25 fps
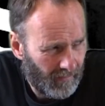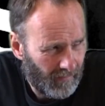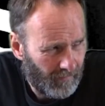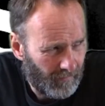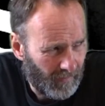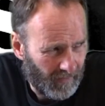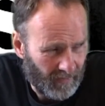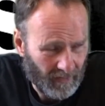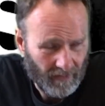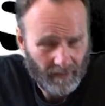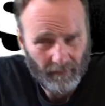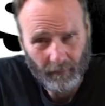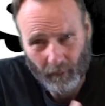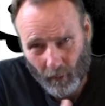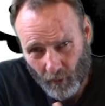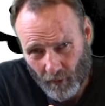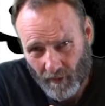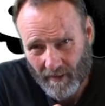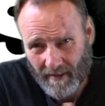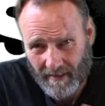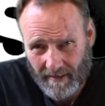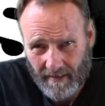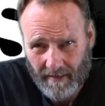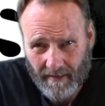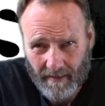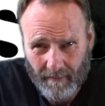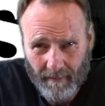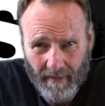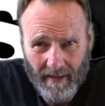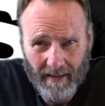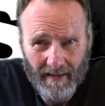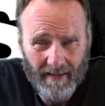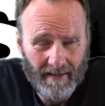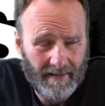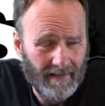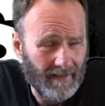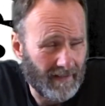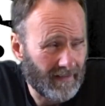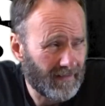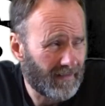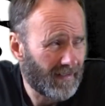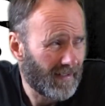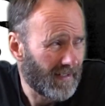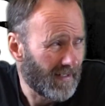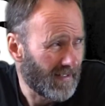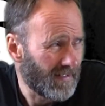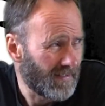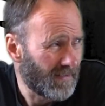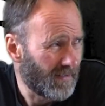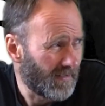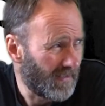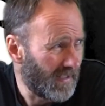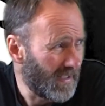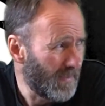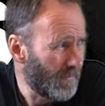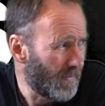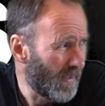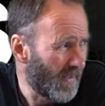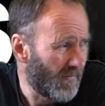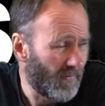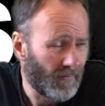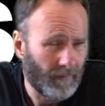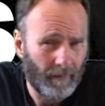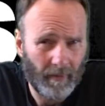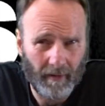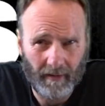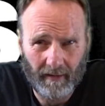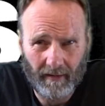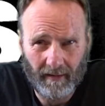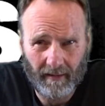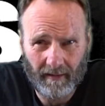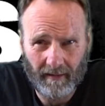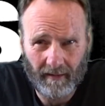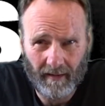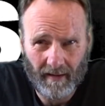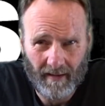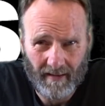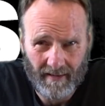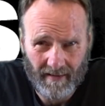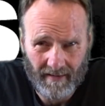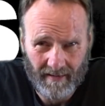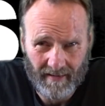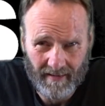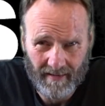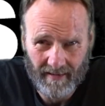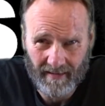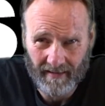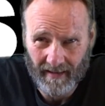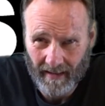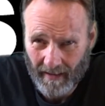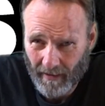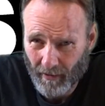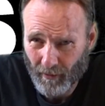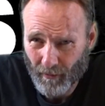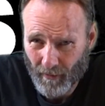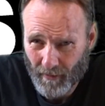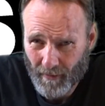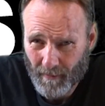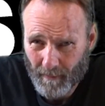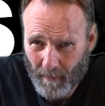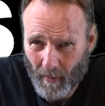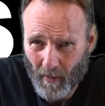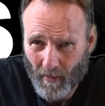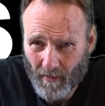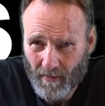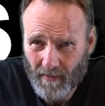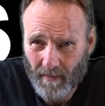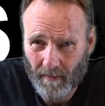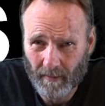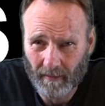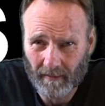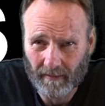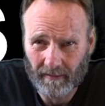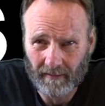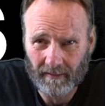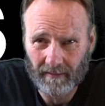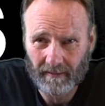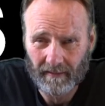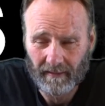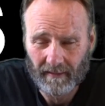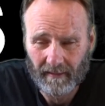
Because of course it's in the media's interest to keep everybody as scared as possible.